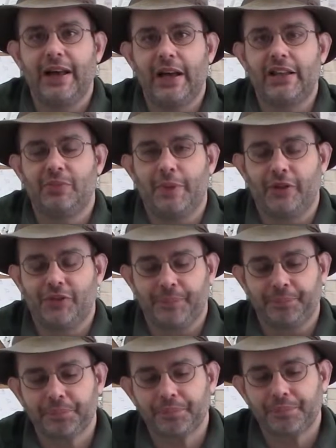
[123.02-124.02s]
ice melts.
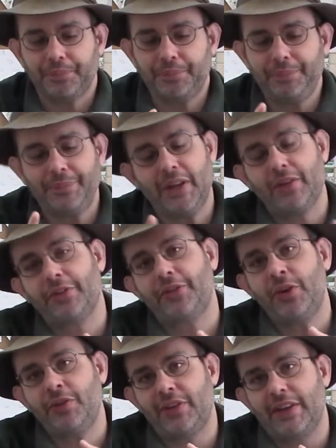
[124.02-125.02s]
The
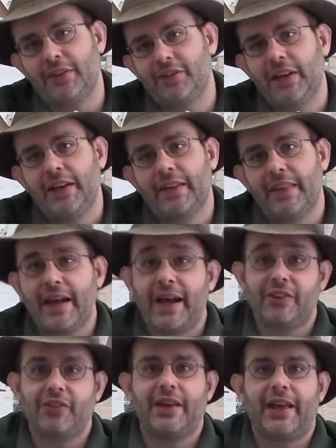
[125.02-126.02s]
first is they
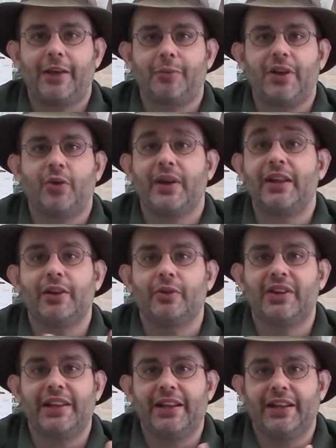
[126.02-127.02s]
actually can be quite
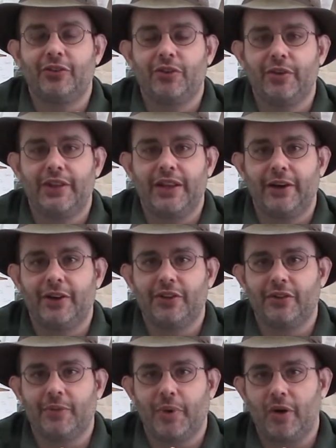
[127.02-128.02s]
irritating to the
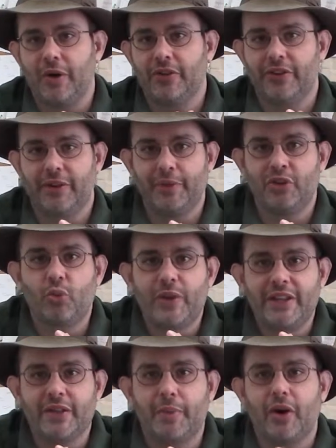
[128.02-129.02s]
areas in the paws and in
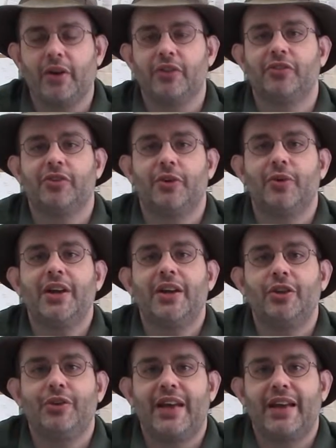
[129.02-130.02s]
between the paws. So
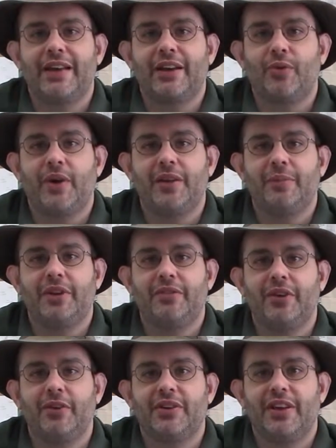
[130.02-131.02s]
you can get quite a bit of
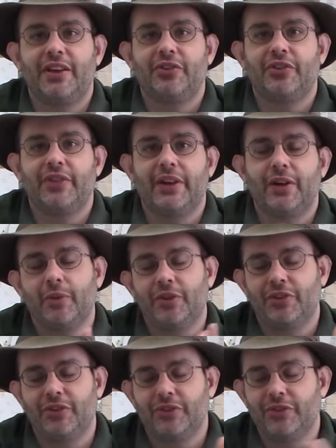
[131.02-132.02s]
irritation there,
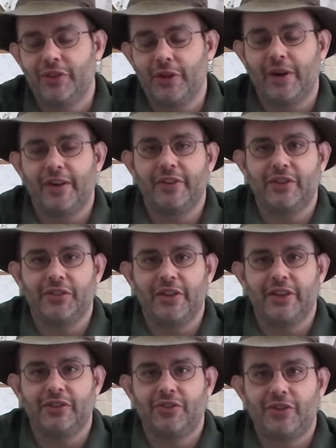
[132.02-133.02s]
which is, obviously
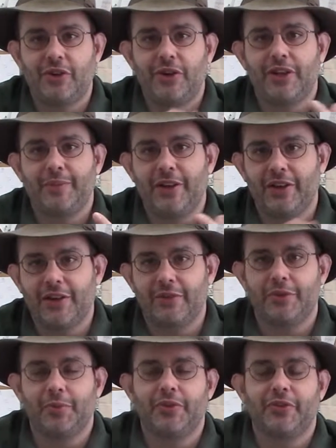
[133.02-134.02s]
a concern. It can be
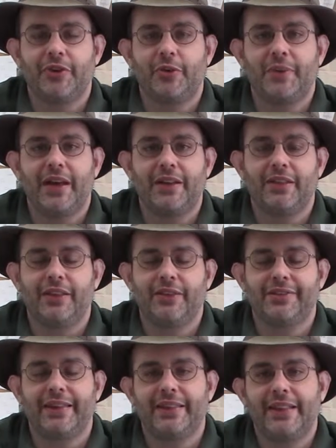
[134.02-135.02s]
uncomfortable for your pet,
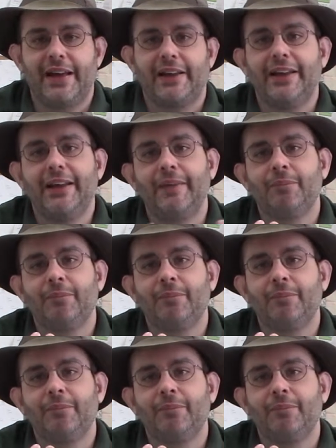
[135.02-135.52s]
things like that.